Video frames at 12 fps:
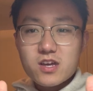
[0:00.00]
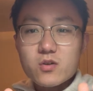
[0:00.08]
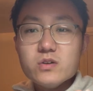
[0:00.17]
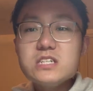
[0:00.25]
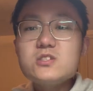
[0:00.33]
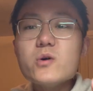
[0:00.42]
You
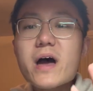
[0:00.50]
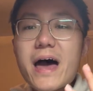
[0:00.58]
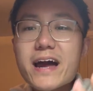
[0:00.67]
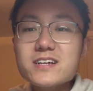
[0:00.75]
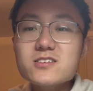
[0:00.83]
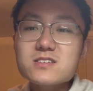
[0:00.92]
need to
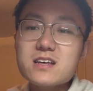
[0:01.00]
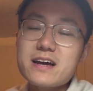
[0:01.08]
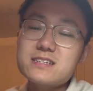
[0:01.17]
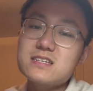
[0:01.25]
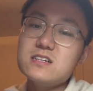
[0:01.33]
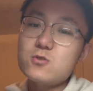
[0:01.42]

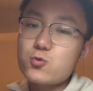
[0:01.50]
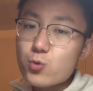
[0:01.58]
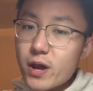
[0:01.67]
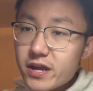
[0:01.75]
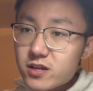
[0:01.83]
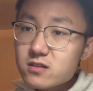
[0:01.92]
exercise it
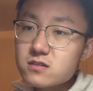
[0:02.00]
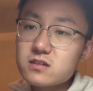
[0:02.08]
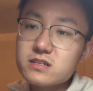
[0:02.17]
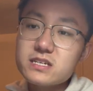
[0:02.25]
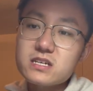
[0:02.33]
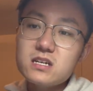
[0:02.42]

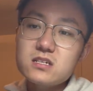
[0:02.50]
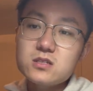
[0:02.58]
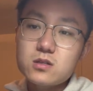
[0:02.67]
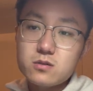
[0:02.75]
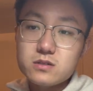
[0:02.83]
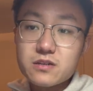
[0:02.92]
regularly
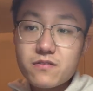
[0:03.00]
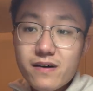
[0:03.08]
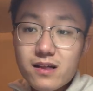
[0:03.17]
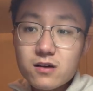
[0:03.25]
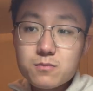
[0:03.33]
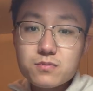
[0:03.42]
to
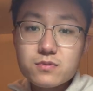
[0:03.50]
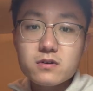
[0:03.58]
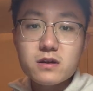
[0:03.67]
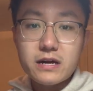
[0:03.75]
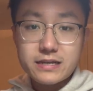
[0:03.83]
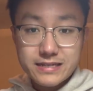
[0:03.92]
develop
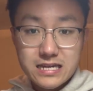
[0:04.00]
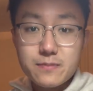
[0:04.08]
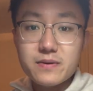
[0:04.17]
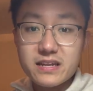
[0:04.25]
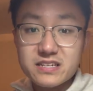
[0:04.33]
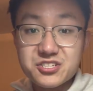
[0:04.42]
and
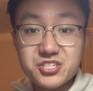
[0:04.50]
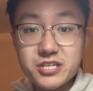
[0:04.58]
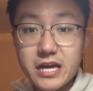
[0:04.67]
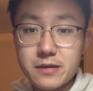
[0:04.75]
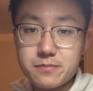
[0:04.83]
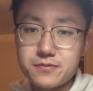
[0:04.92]
keep it in
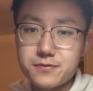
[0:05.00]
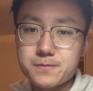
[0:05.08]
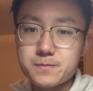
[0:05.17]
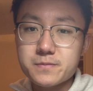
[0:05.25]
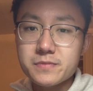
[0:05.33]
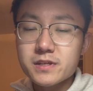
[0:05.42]
shape.
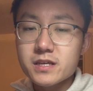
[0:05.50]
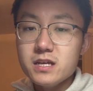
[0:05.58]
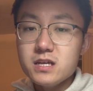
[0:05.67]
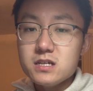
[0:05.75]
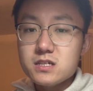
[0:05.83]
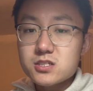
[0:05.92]

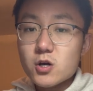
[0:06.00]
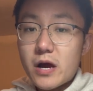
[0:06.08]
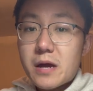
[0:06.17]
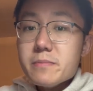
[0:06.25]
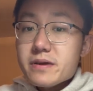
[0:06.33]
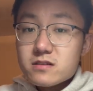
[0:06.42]
So
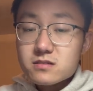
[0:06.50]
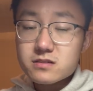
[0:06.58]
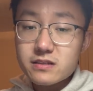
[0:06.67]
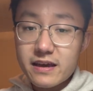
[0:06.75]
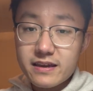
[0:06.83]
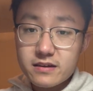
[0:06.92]
it means
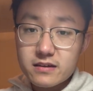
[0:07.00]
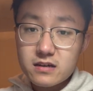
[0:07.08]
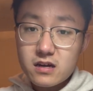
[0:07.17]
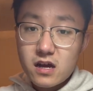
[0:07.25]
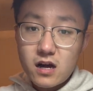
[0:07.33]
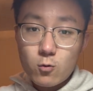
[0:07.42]
like
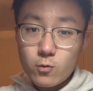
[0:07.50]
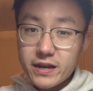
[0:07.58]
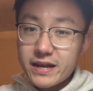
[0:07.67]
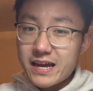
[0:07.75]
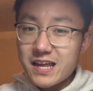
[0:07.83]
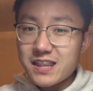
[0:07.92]
we
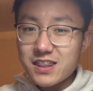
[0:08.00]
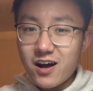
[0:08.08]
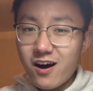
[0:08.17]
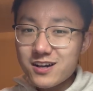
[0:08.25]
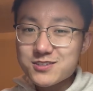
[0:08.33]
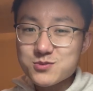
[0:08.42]

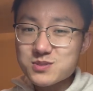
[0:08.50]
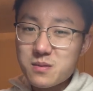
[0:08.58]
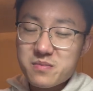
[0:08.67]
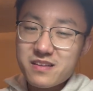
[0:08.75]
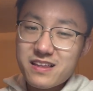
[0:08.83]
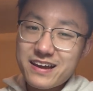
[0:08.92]
cannot do
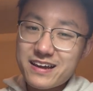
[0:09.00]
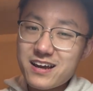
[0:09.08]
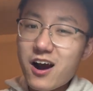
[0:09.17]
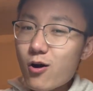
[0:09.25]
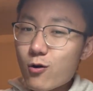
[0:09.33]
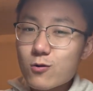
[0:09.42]
something like,
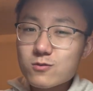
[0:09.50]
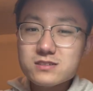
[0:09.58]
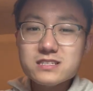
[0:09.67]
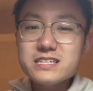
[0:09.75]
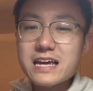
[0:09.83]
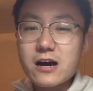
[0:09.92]
oh,
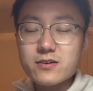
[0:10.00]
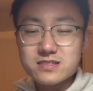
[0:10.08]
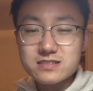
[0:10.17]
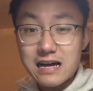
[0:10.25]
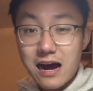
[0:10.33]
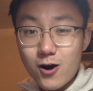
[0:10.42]
DDL
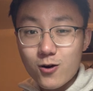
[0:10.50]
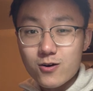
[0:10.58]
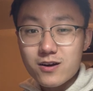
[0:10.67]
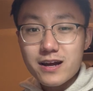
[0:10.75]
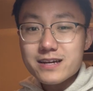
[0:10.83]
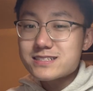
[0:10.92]
is now,
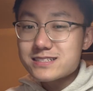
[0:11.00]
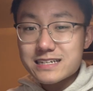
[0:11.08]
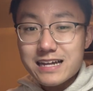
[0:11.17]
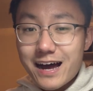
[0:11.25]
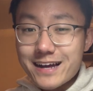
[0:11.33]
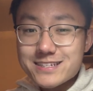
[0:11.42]
it's
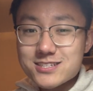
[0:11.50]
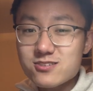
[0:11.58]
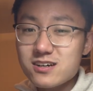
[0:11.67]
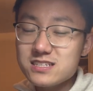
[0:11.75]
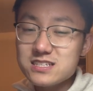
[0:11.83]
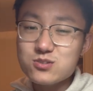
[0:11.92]
tonight, so
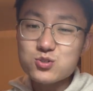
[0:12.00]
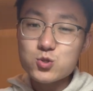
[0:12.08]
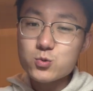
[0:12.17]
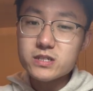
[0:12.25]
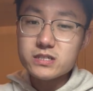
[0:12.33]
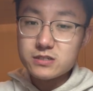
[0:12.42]
I need to
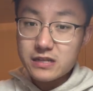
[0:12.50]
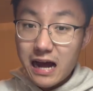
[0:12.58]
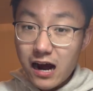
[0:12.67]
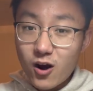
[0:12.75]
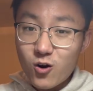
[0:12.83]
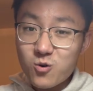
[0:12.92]
do it
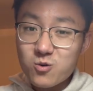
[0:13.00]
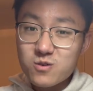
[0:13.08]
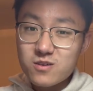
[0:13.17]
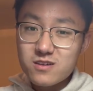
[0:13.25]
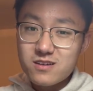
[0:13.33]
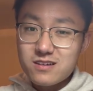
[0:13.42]
now,
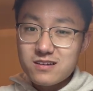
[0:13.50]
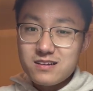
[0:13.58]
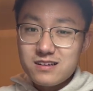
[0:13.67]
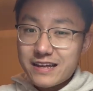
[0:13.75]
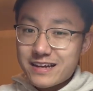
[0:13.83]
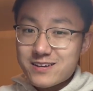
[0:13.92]

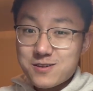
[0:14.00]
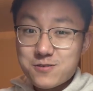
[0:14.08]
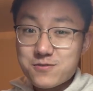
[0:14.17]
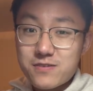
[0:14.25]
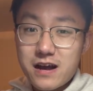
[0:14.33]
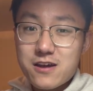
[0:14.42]
like
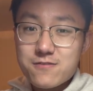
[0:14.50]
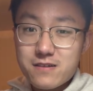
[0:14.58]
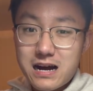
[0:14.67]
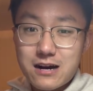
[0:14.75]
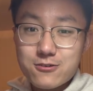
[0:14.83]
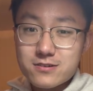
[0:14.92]
5
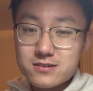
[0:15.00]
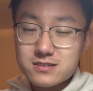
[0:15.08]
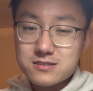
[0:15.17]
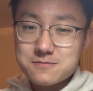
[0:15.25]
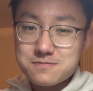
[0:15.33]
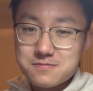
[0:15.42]

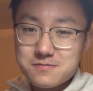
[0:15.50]
hours